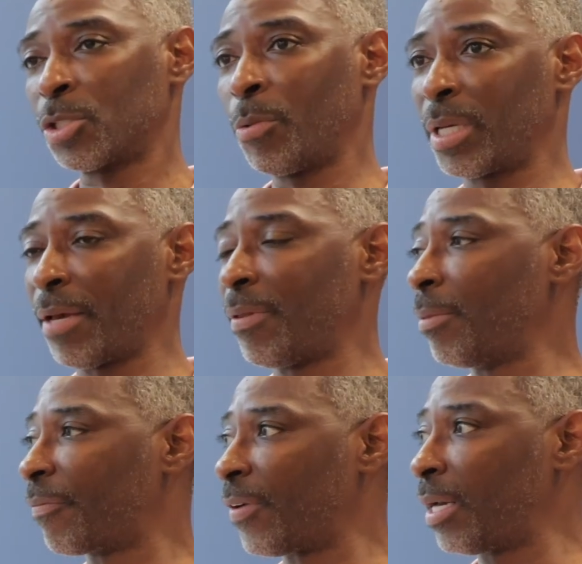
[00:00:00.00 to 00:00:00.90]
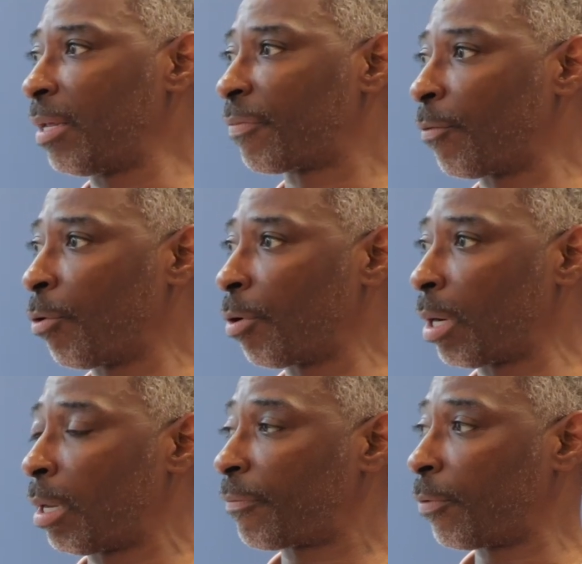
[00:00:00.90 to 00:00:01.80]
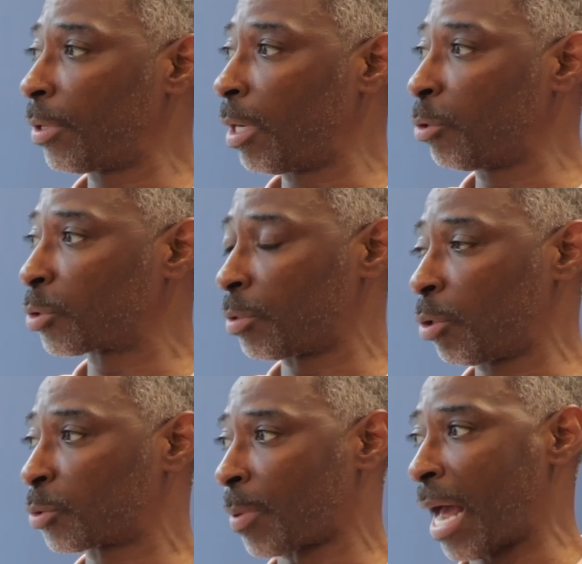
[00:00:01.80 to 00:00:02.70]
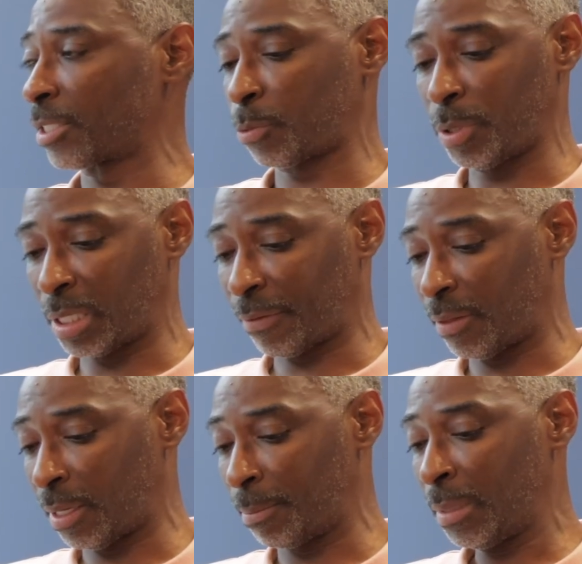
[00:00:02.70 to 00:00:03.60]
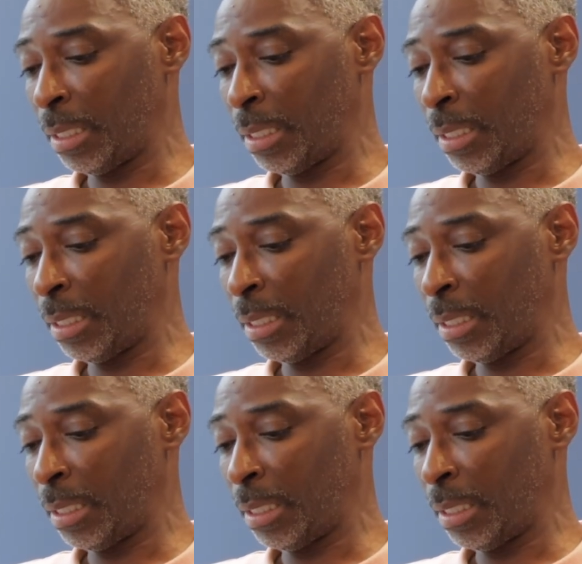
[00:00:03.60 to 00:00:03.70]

So we give them the funding for those projects. We'll give them